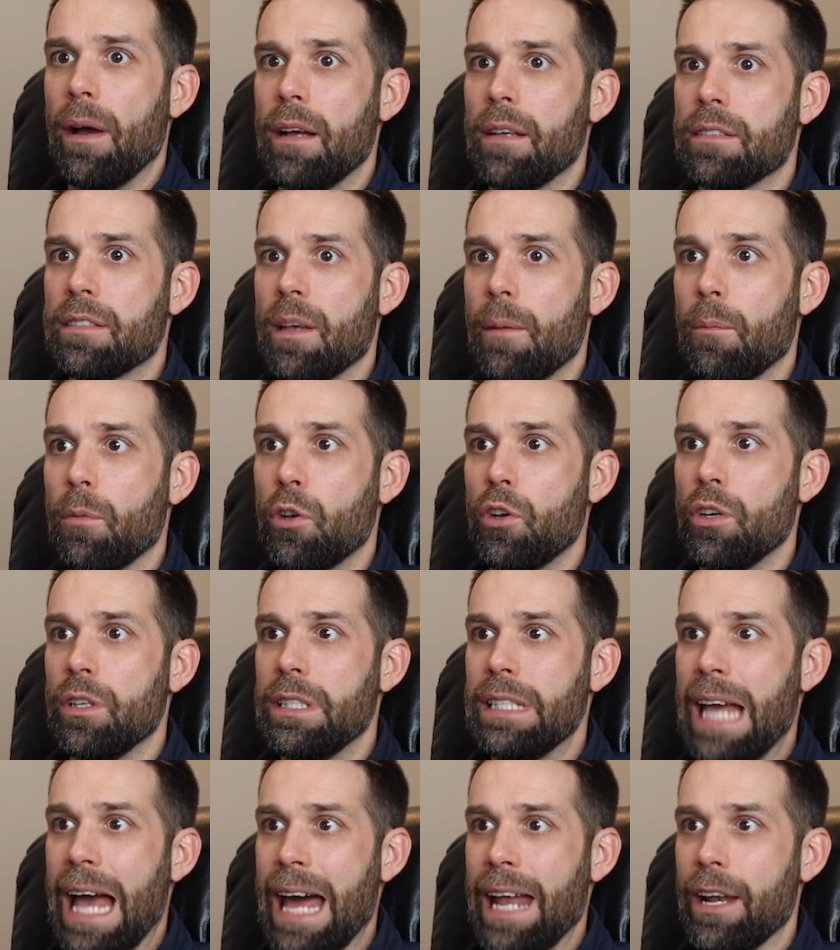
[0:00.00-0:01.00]
some
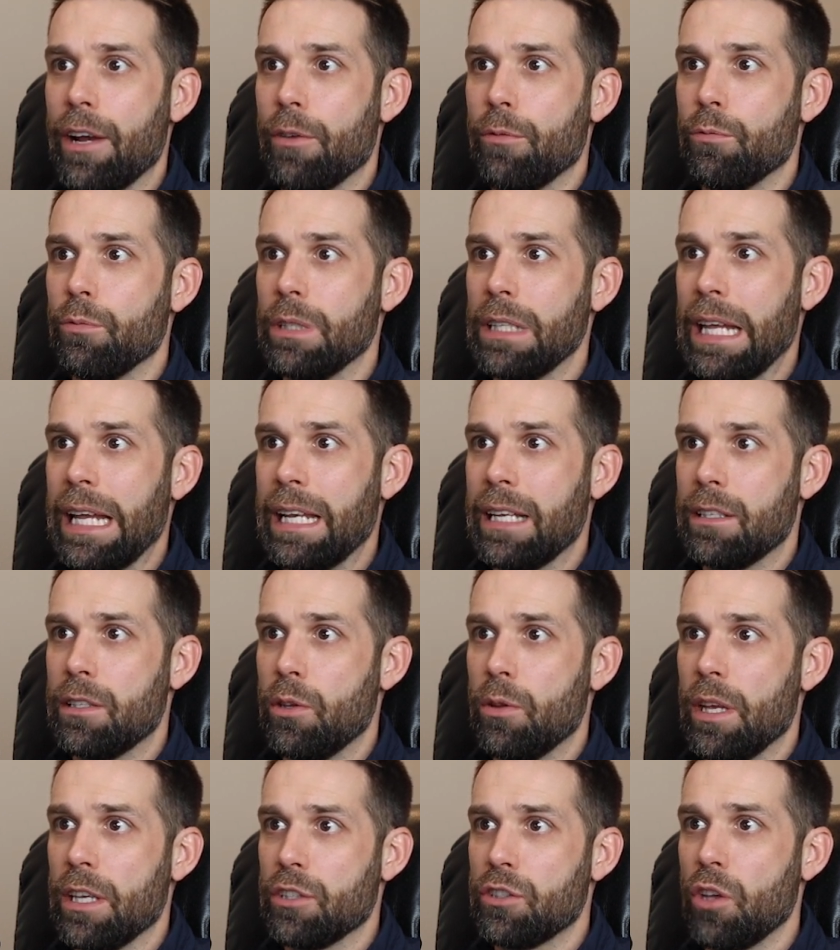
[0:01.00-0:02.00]
good data related
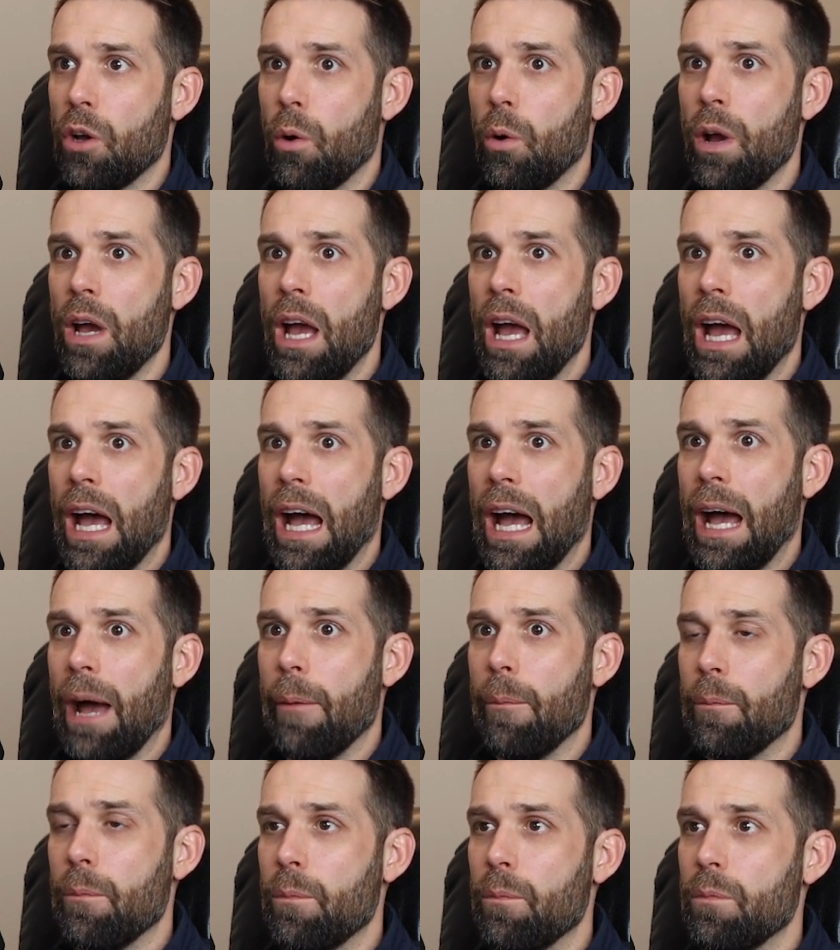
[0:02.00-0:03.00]
to this. So
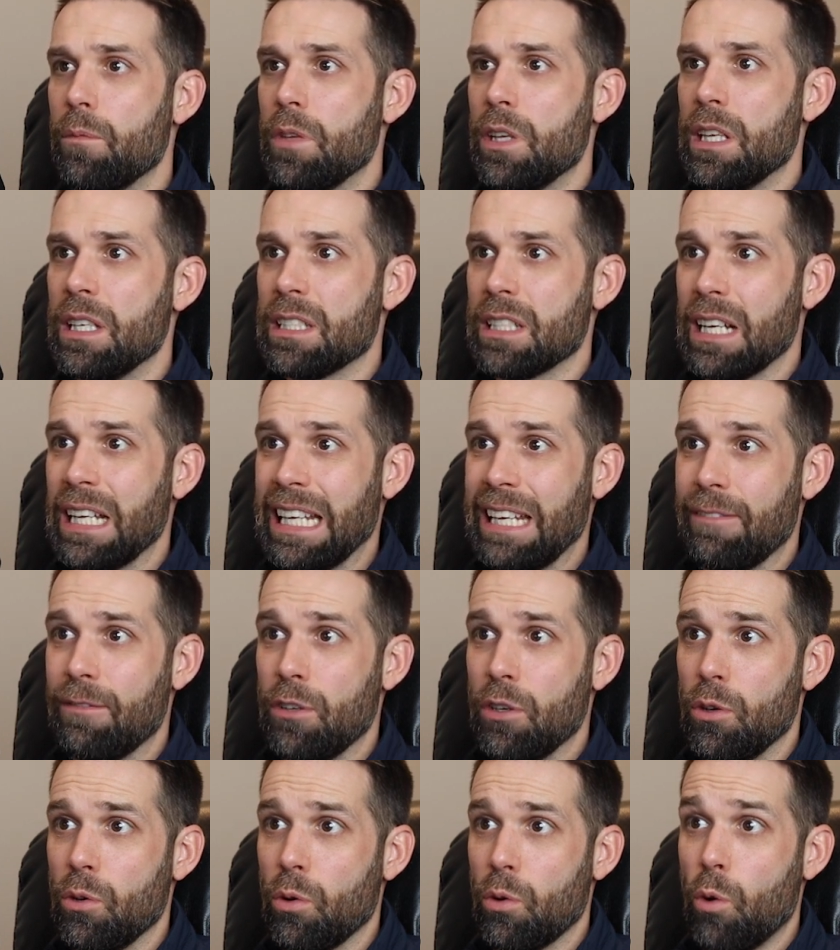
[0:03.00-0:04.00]
it's going to give
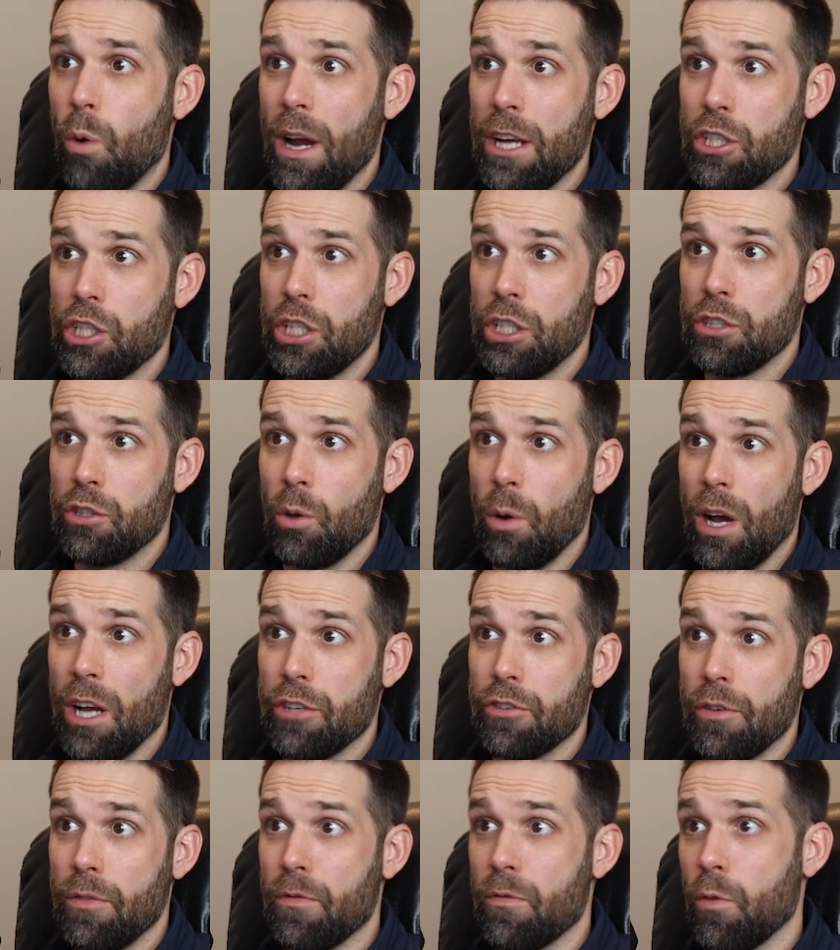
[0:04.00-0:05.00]
you questions. So
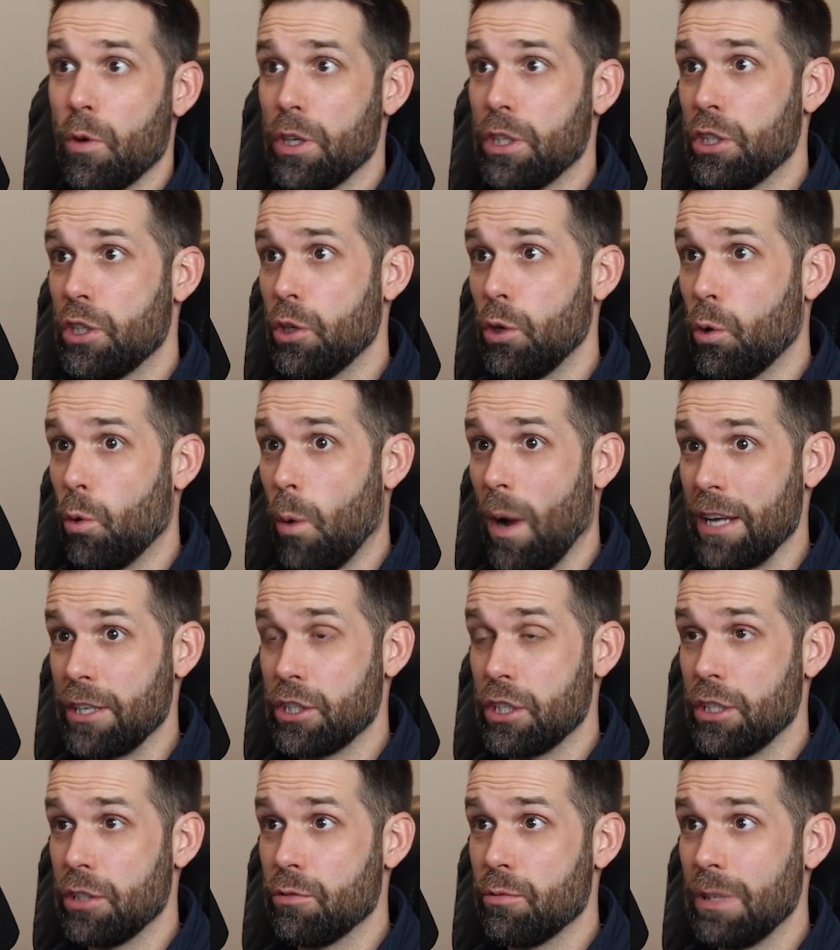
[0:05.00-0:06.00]
142
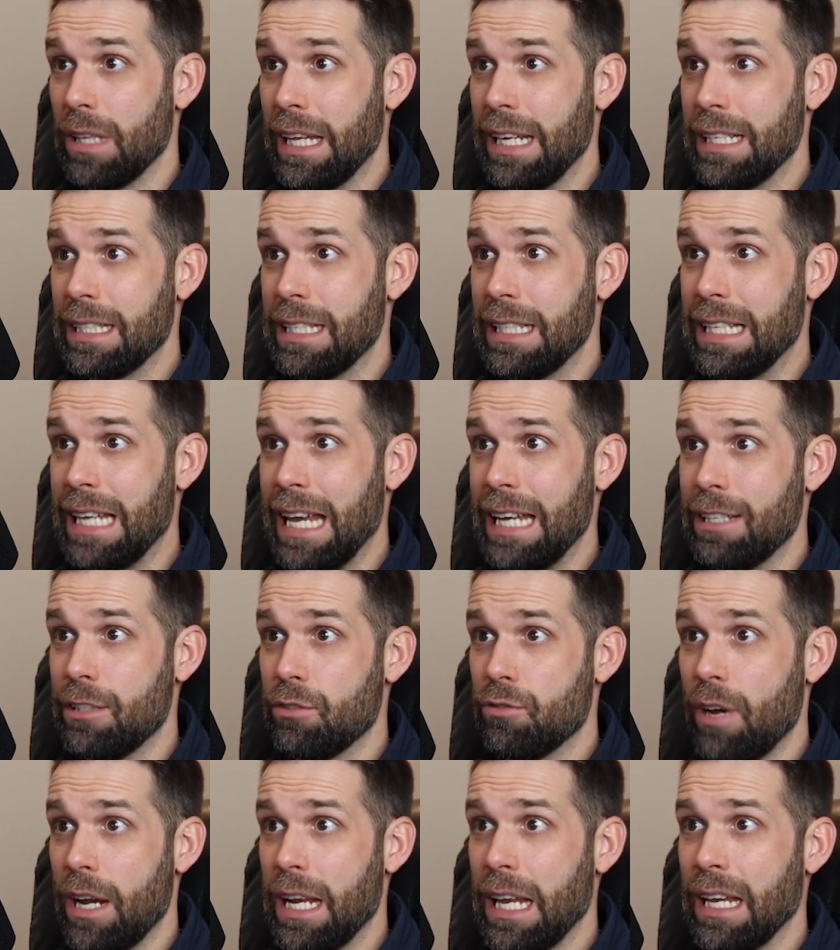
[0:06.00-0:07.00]
questions related to day
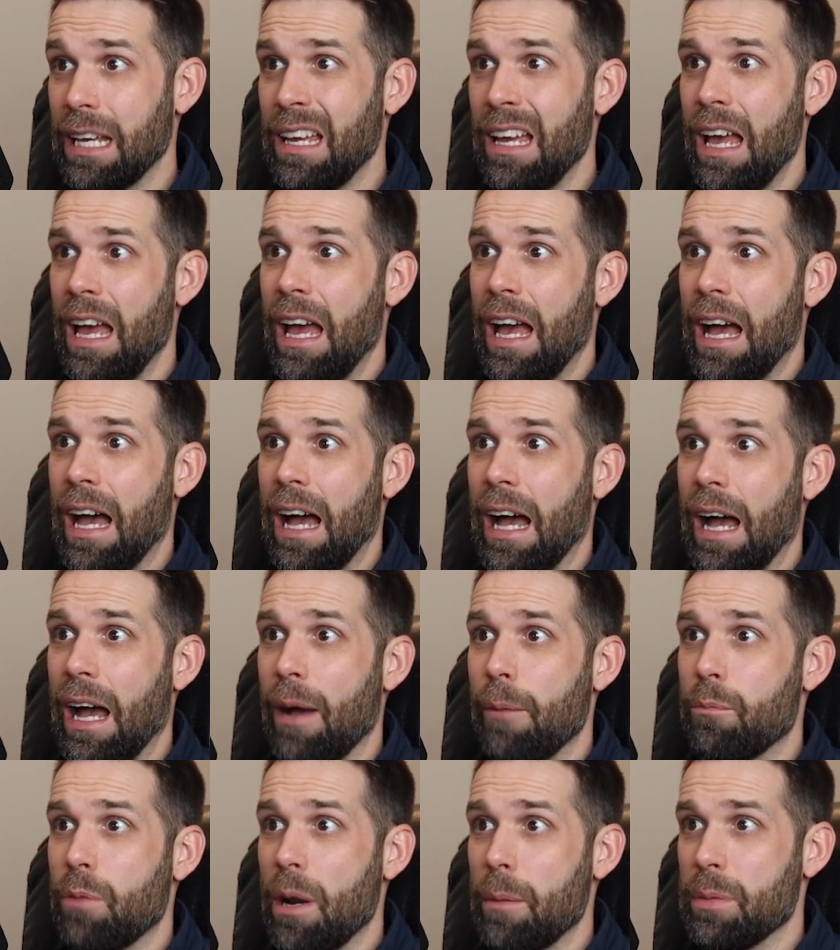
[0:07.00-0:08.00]
trading,
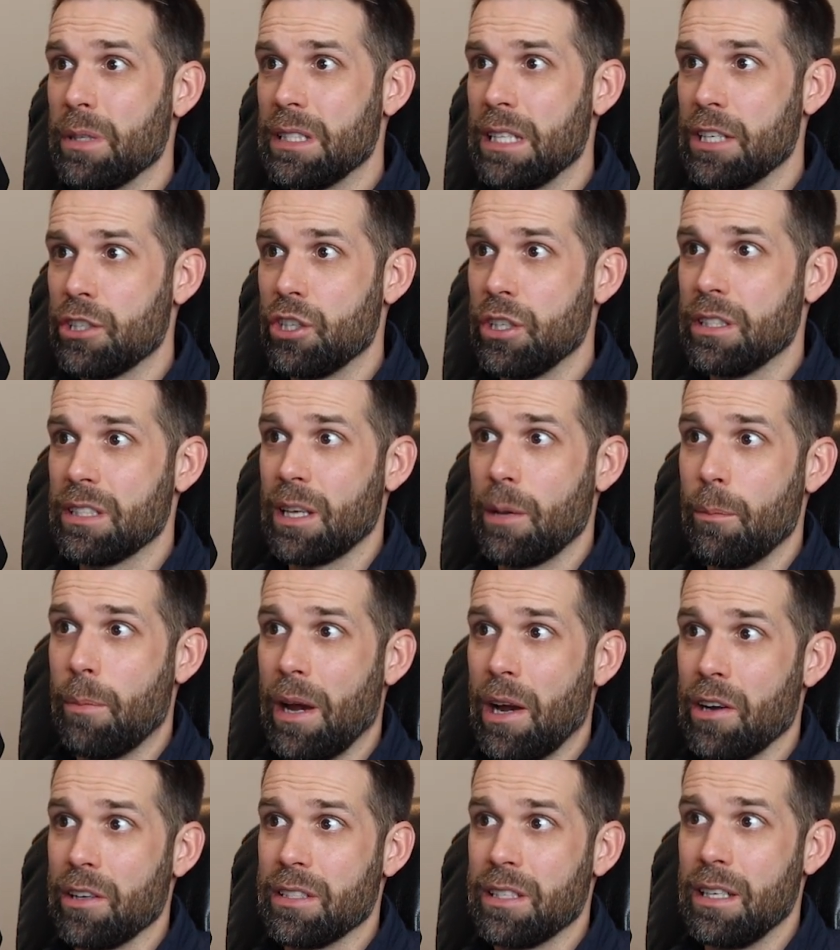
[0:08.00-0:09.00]
prepositions,
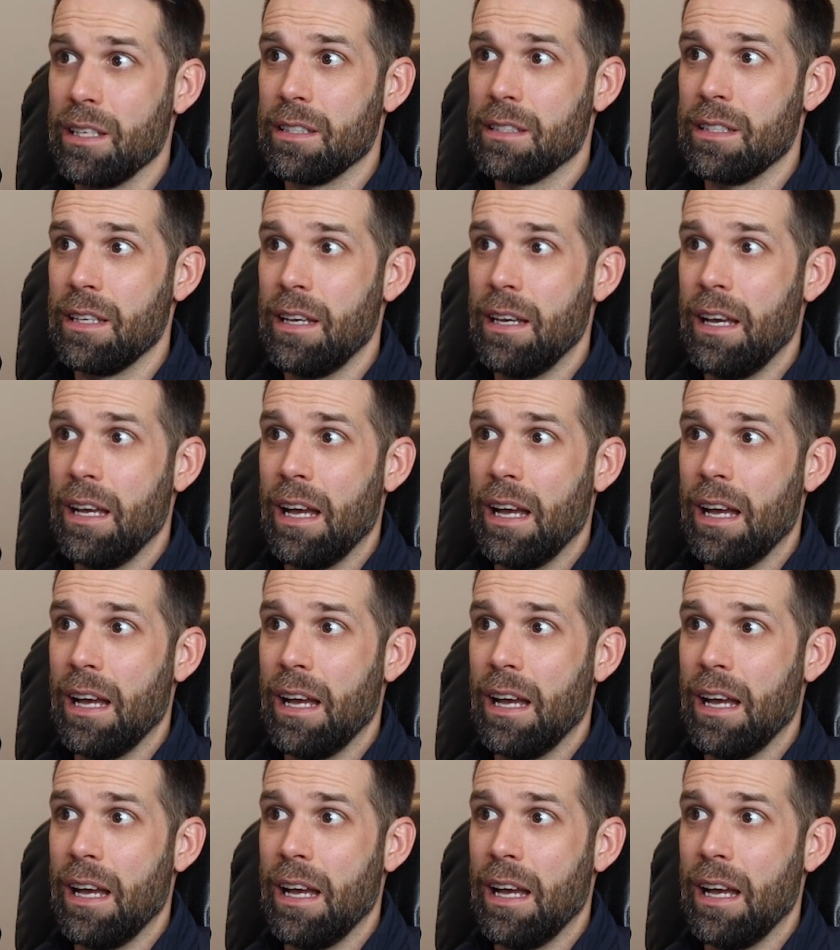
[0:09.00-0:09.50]
comparisons,